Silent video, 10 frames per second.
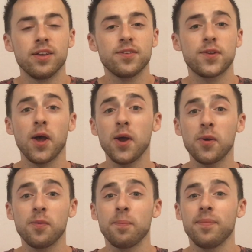
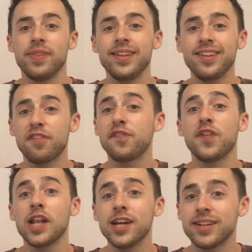So, this is
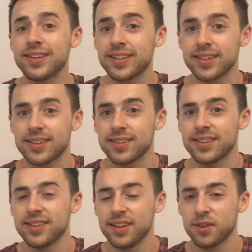flood.
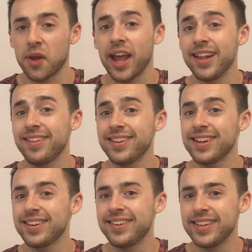So, it ends in
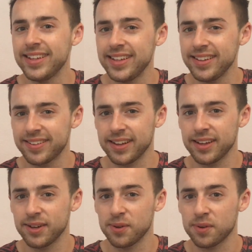a D
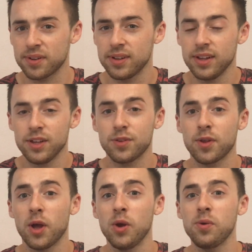sound.
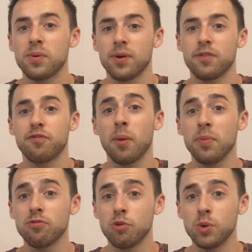So, from
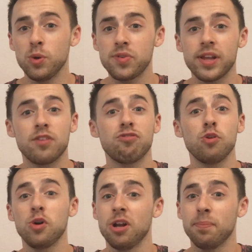the rules, it's
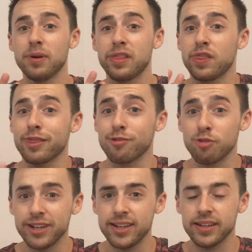rule number
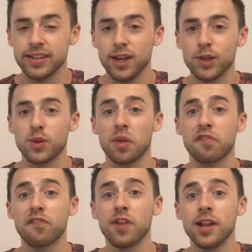3. So, it's
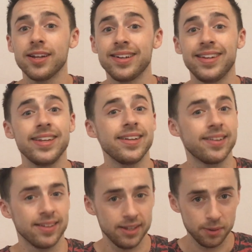flooded
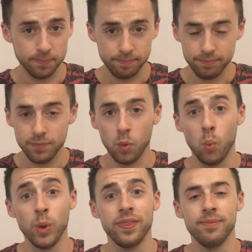
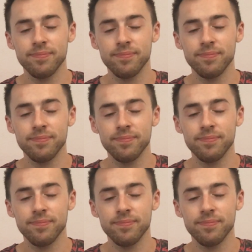with